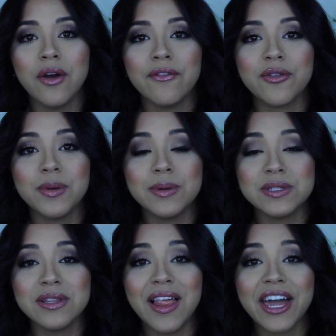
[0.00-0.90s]
for people
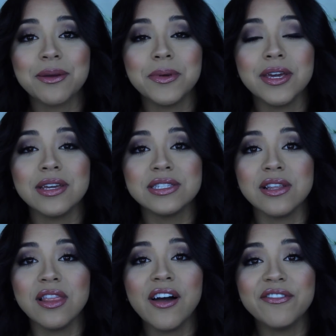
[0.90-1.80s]
to like me and to
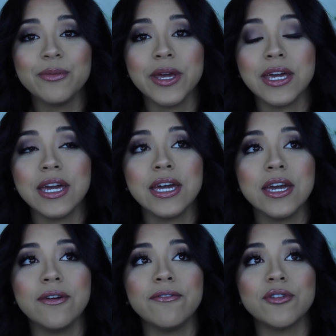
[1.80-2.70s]
love me
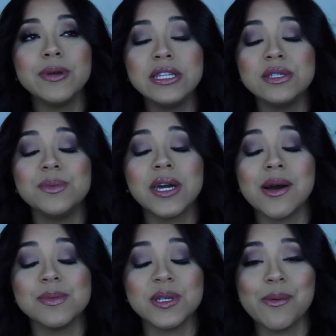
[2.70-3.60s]
and for me to
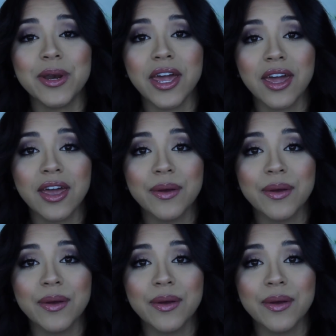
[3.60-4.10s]
become somebody.